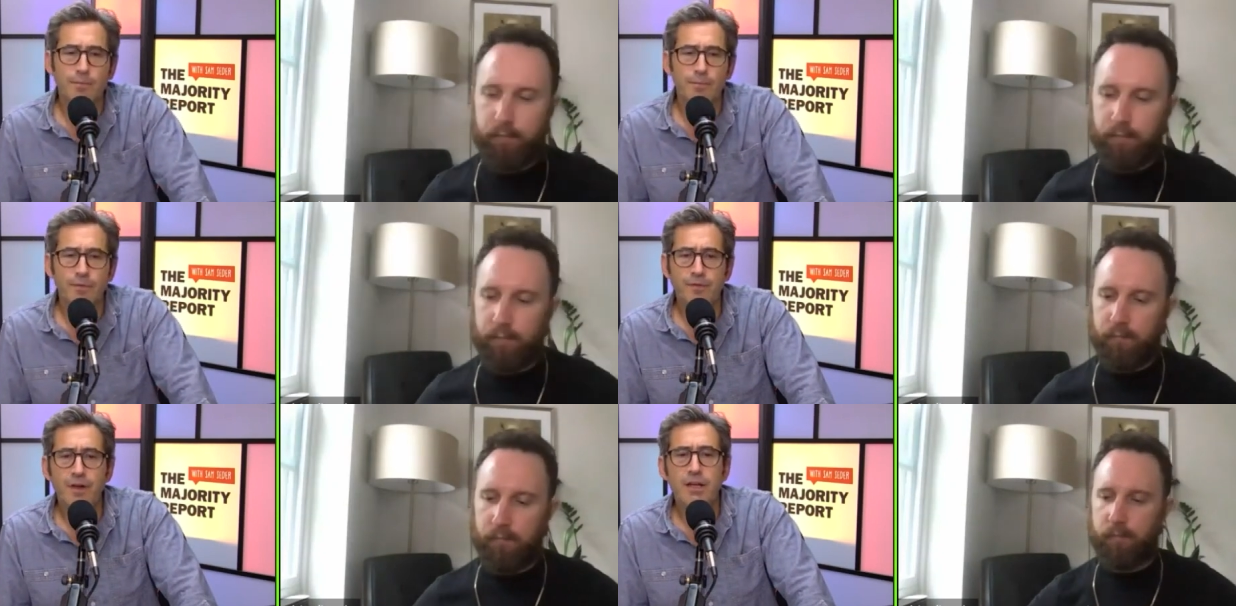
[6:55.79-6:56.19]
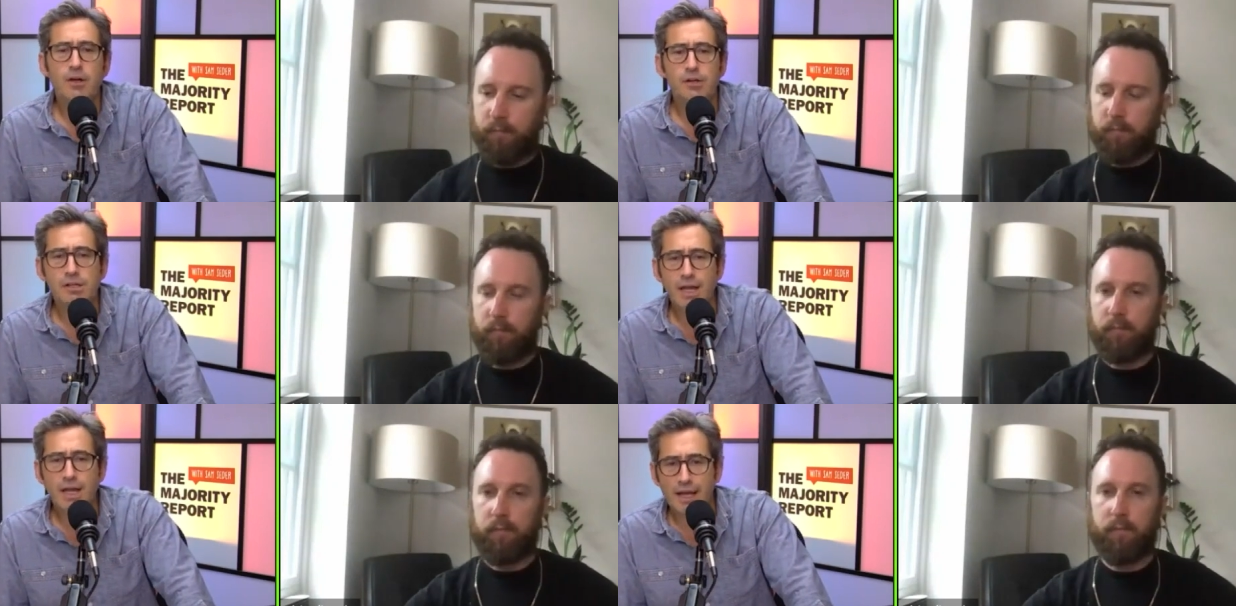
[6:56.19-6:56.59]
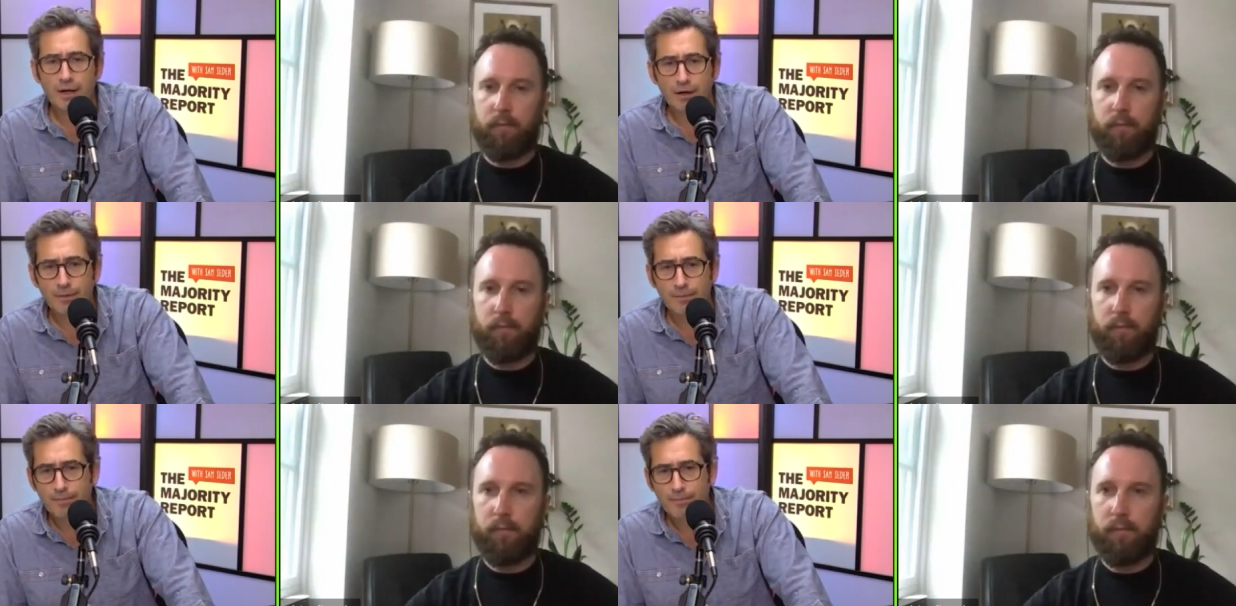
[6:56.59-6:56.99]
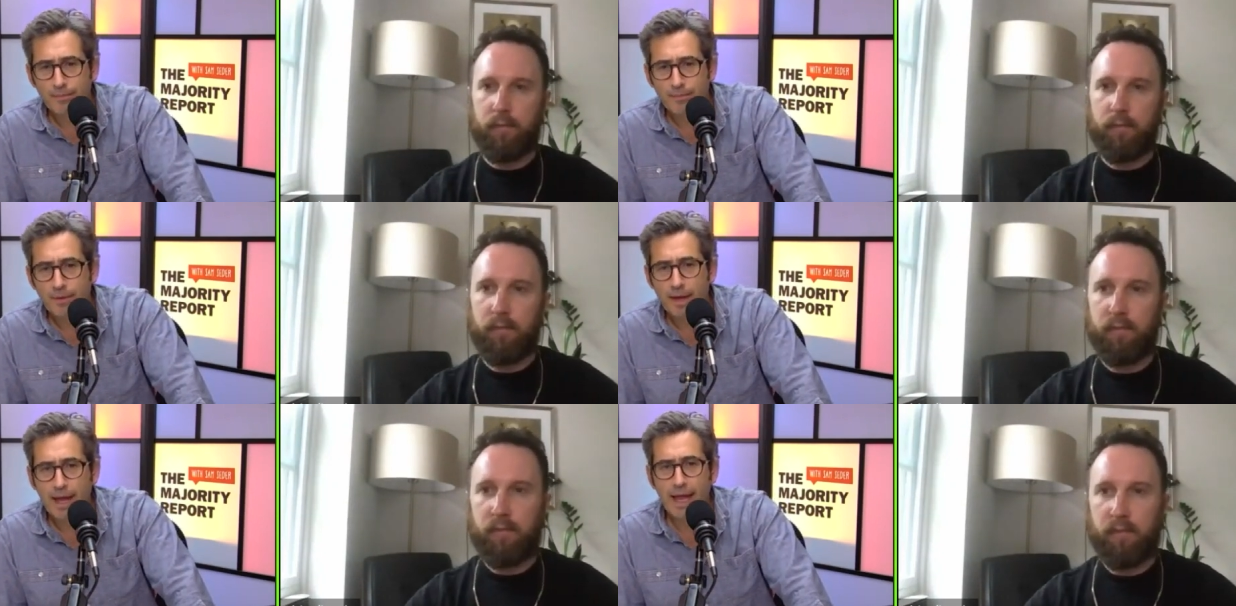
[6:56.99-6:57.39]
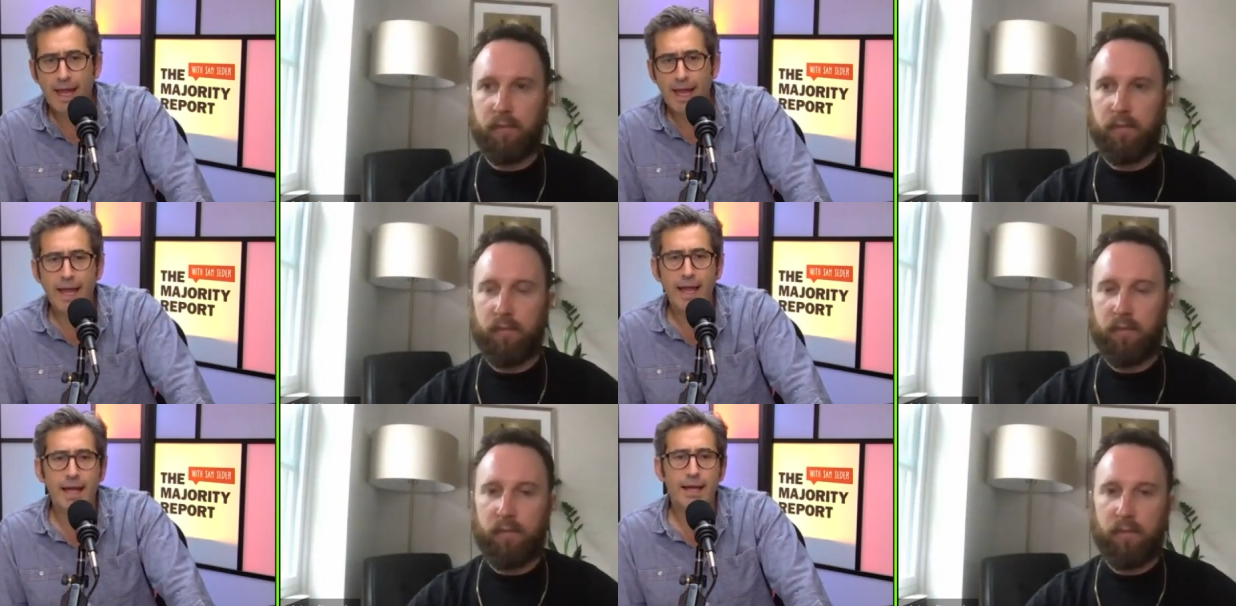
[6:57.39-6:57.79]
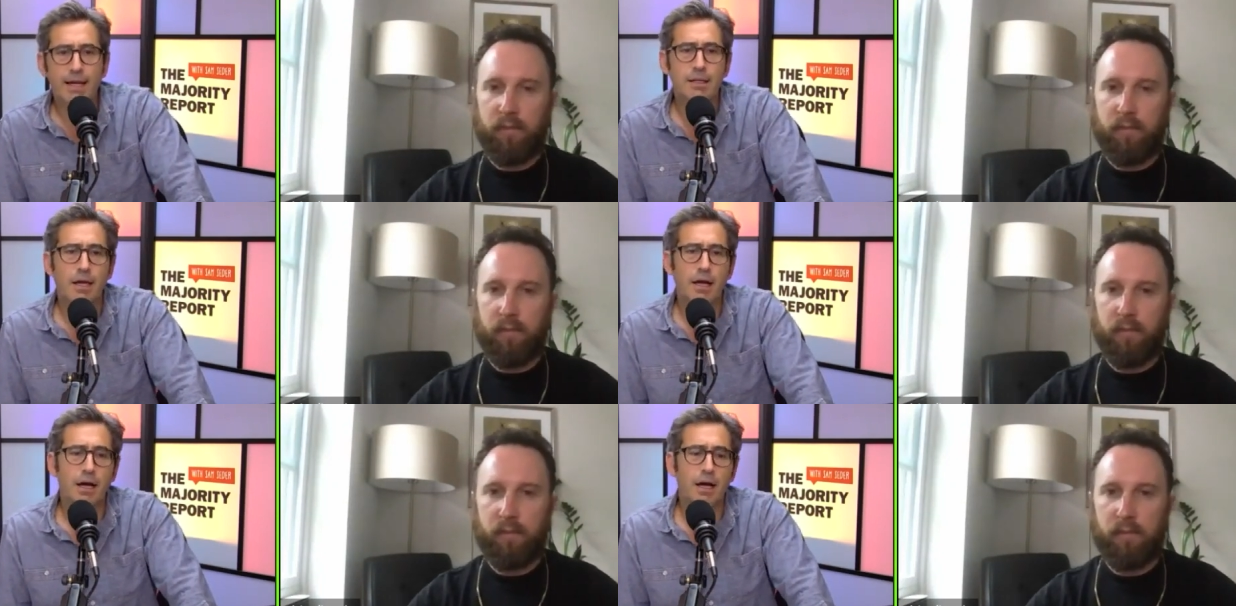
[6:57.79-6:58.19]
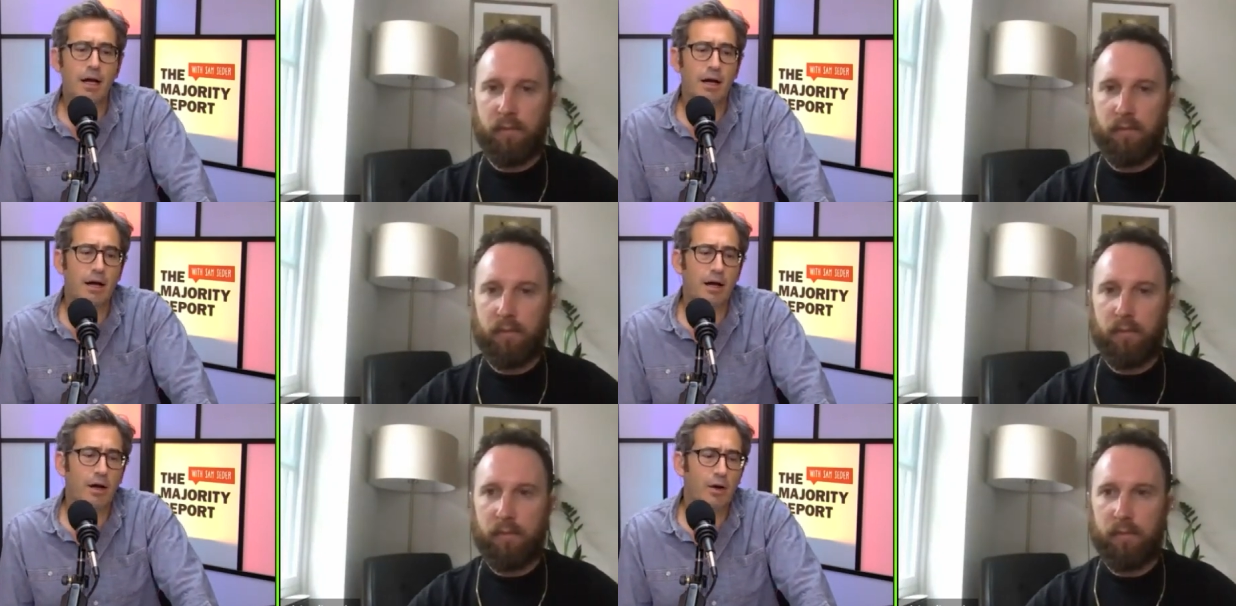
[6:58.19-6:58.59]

Speaker 1: figure skater, and uh,